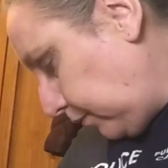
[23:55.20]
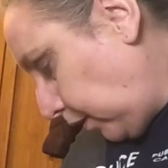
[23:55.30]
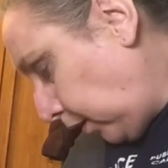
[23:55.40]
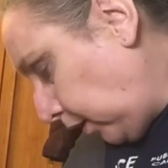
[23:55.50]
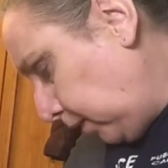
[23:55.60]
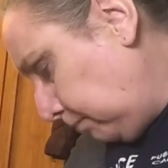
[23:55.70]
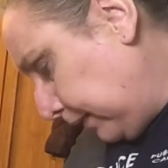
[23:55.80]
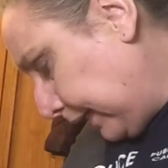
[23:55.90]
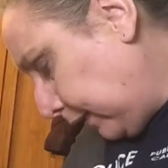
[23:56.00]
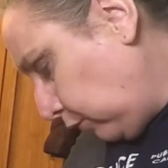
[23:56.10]
I'm
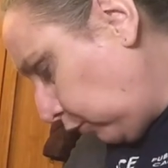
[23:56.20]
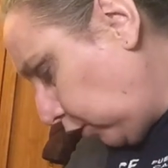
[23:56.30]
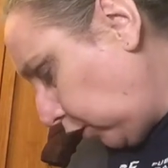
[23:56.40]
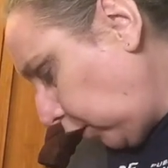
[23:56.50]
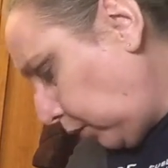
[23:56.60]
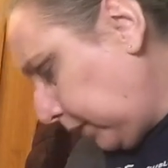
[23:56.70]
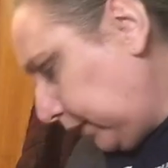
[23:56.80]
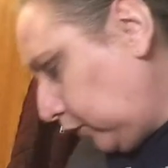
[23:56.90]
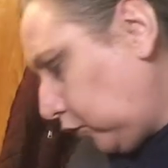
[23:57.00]
now going